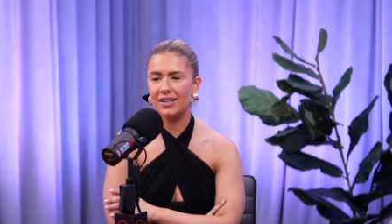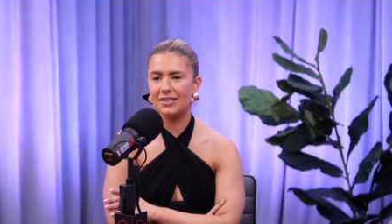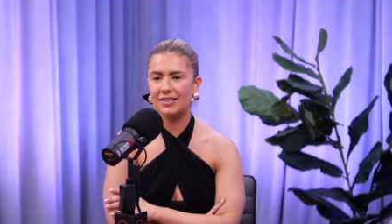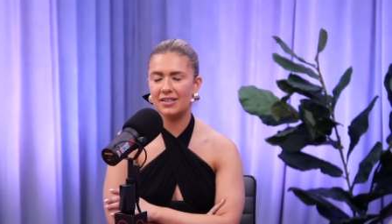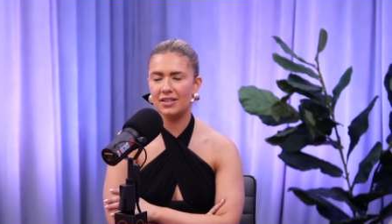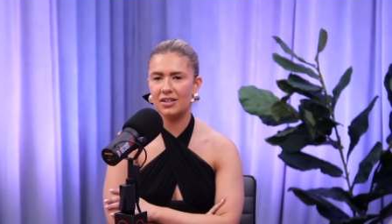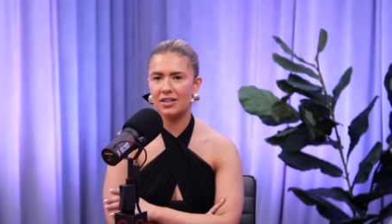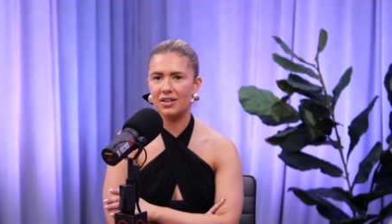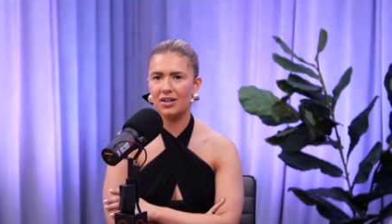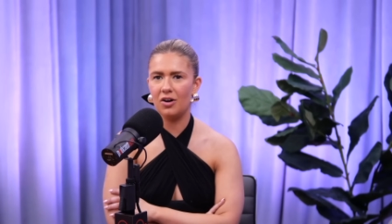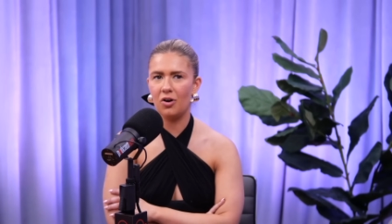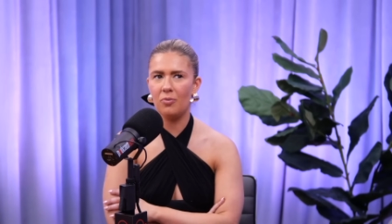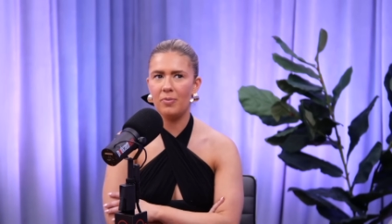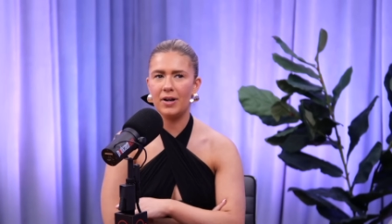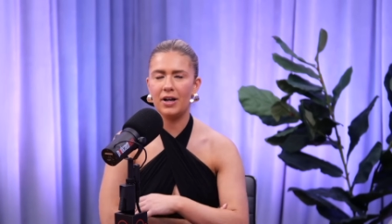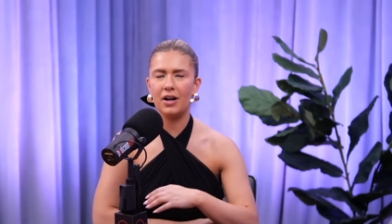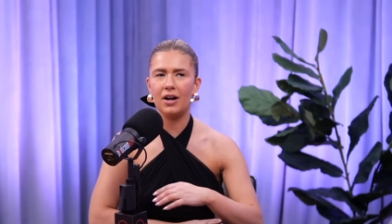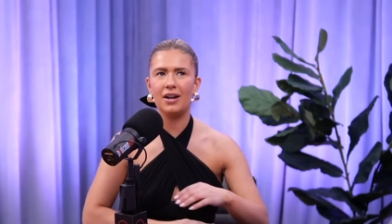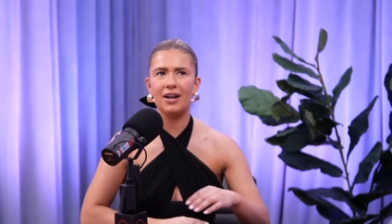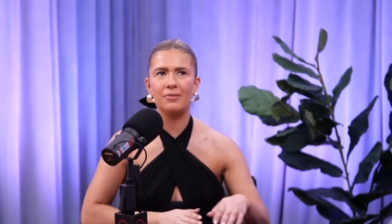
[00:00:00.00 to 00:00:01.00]
It's oh my
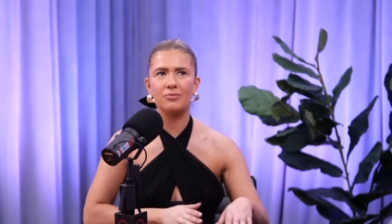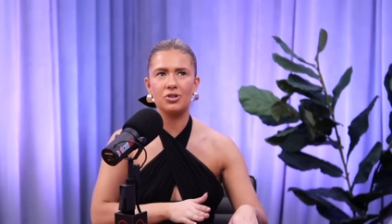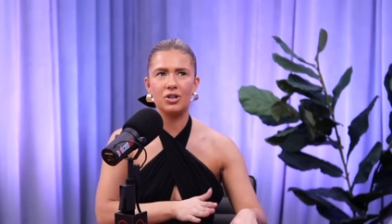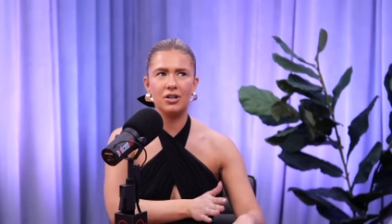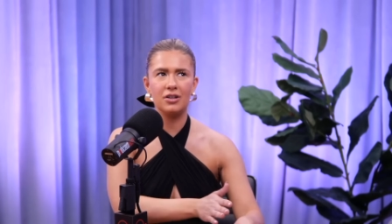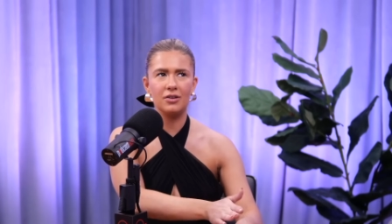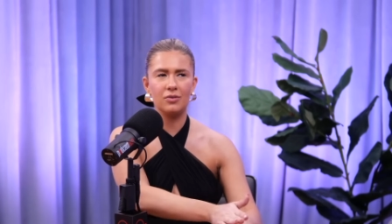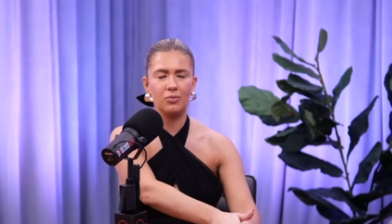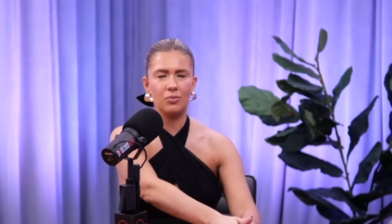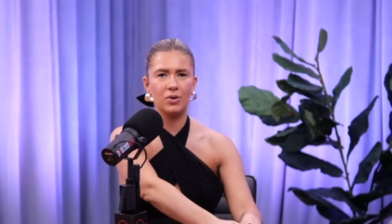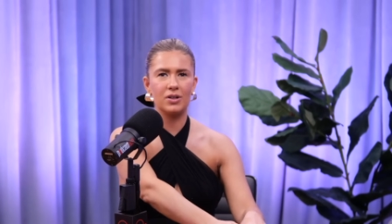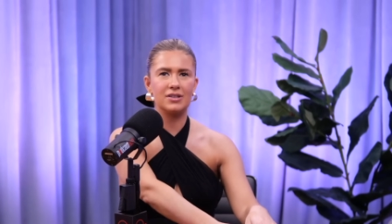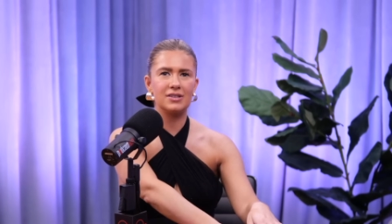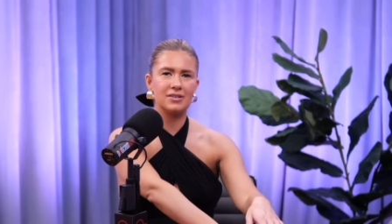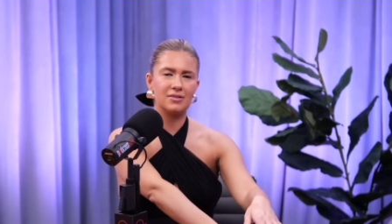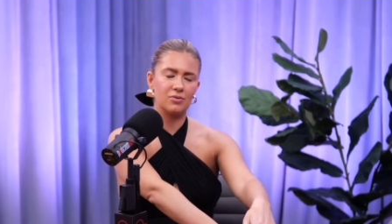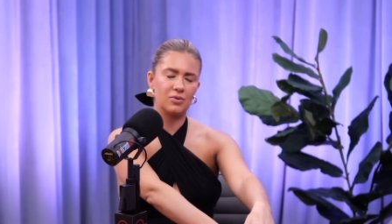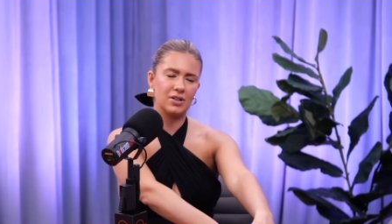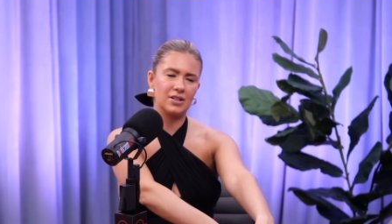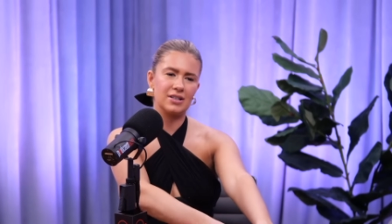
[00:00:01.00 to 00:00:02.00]
god! I'm trying to.
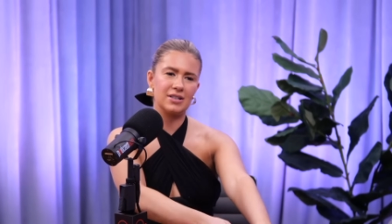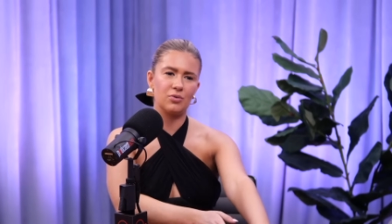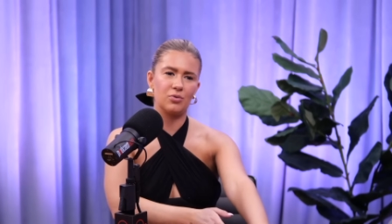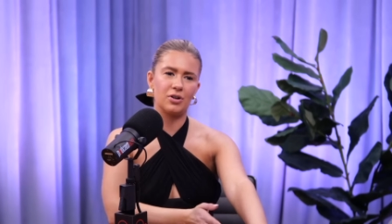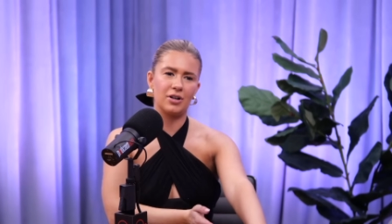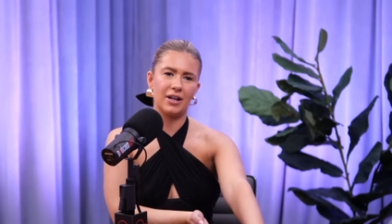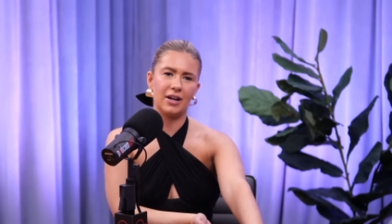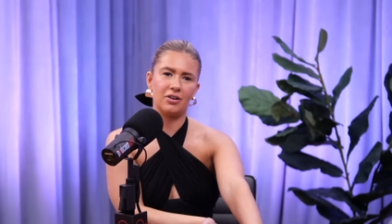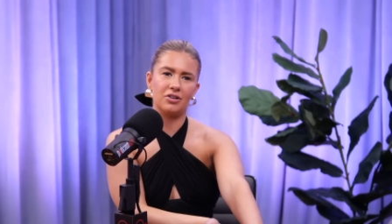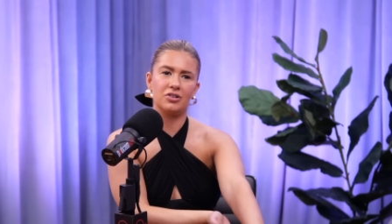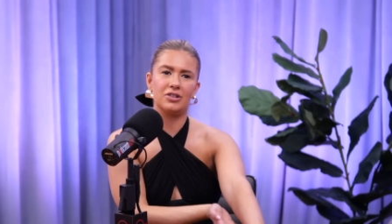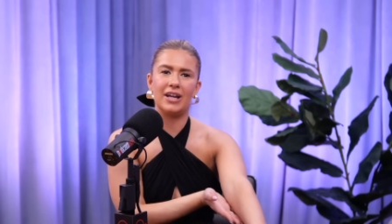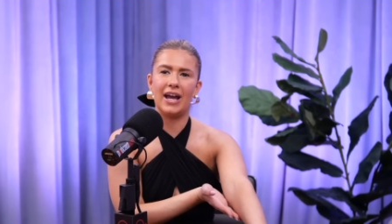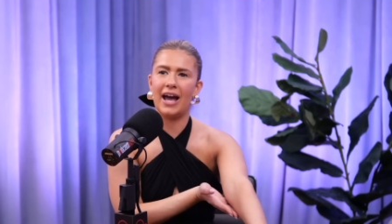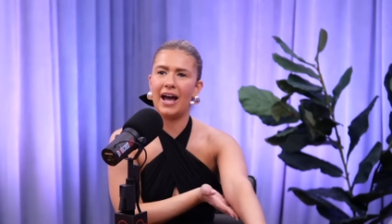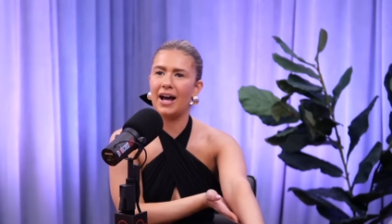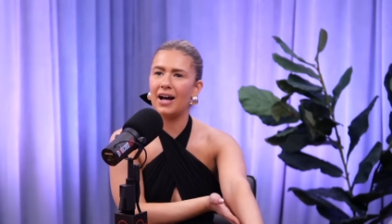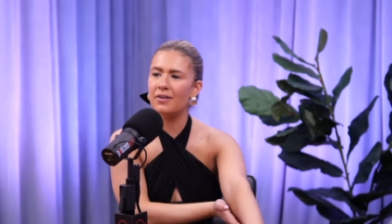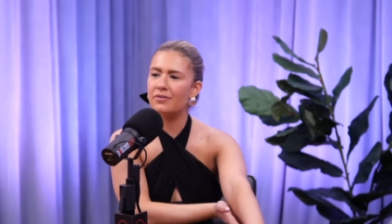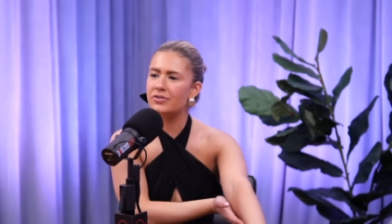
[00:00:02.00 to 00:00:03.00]
What is it working out? Your
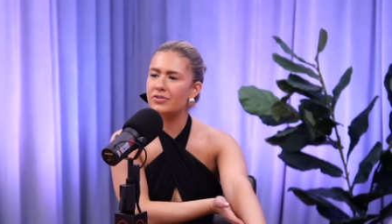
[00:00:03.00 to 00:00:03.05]
calves?